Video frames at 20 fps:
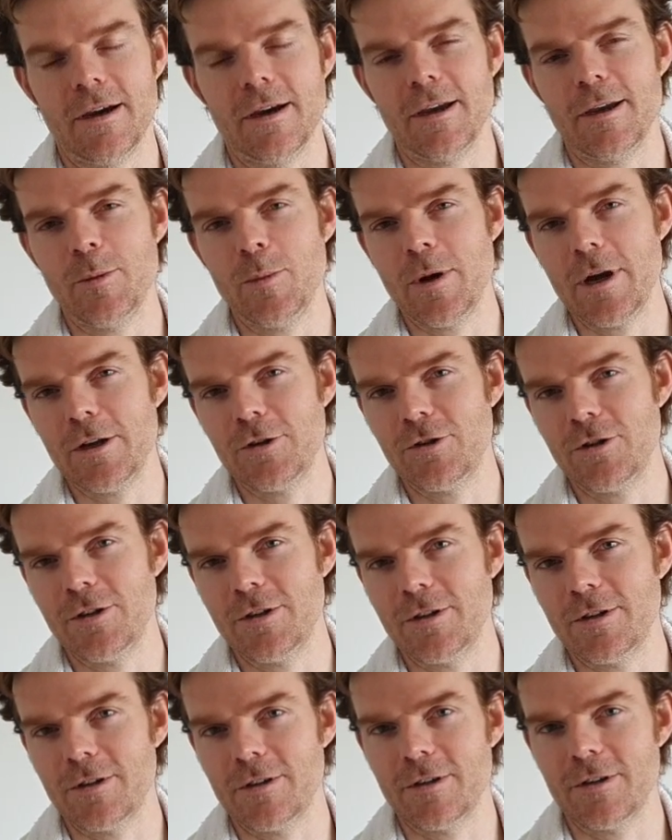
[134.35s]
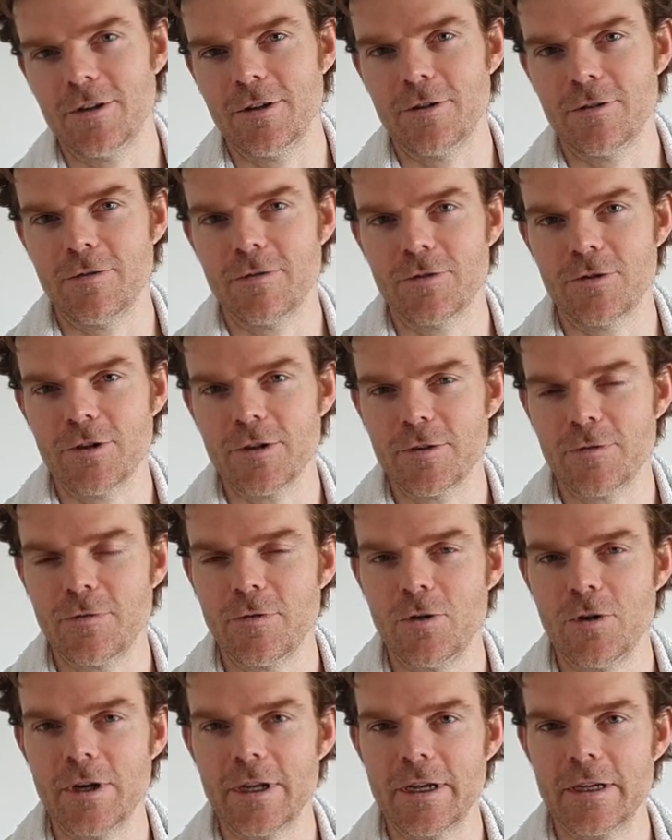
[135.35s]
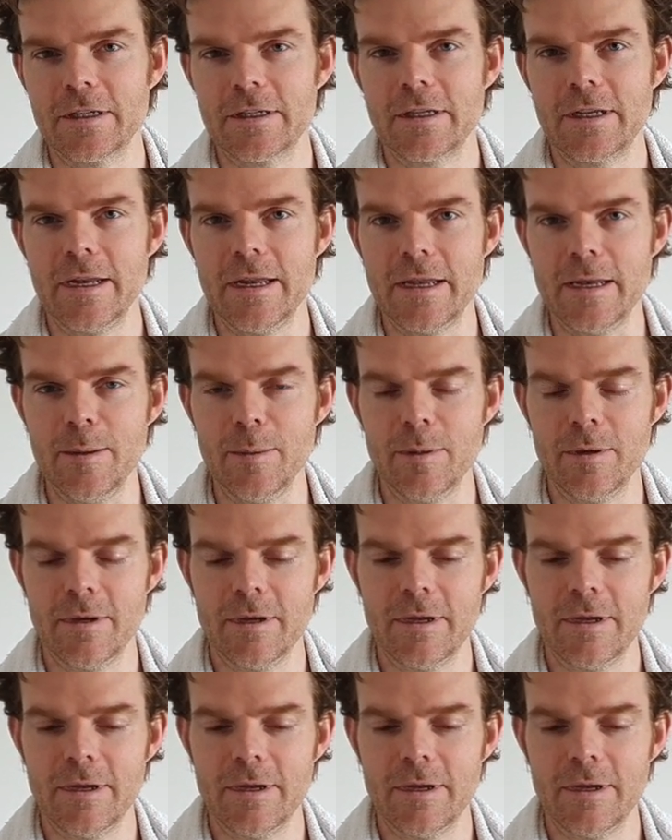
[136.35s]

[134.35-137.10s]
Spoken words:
imagine you're just falling asleep,